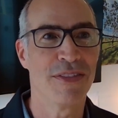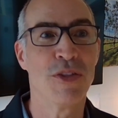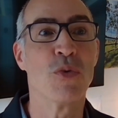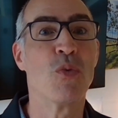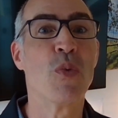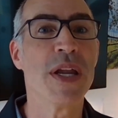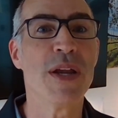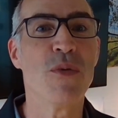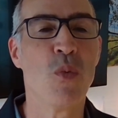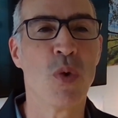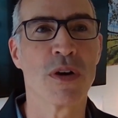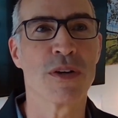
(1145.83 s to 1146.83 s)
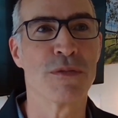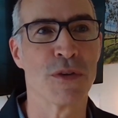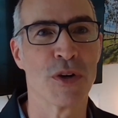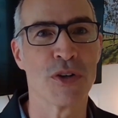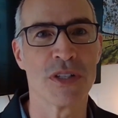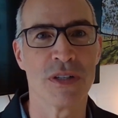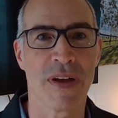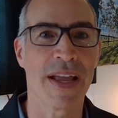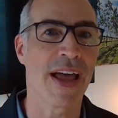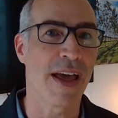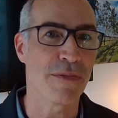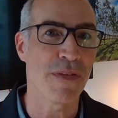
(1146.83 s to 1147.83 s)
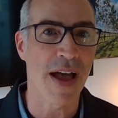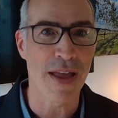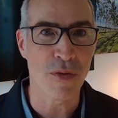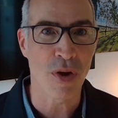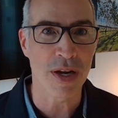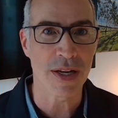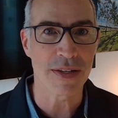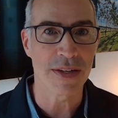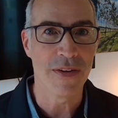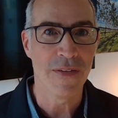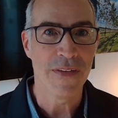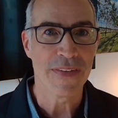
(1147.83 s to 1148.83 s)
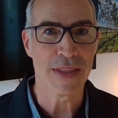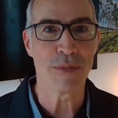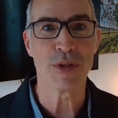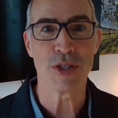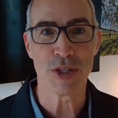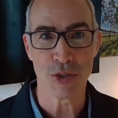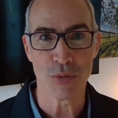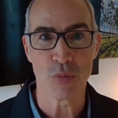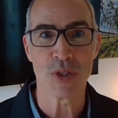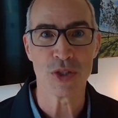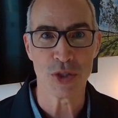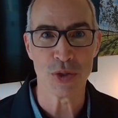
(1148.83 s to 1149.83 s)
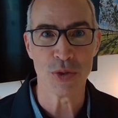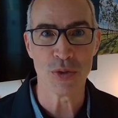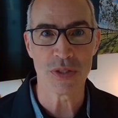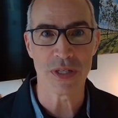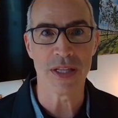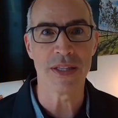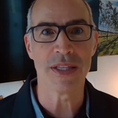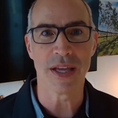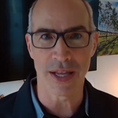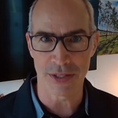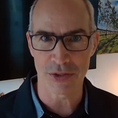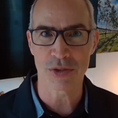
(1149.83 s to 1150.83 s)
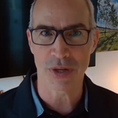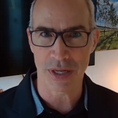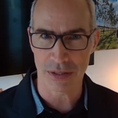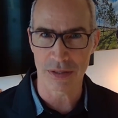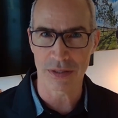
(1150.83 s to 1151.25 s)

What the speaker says: The reworked version of I Got 5 on it that was used in the Us trailer,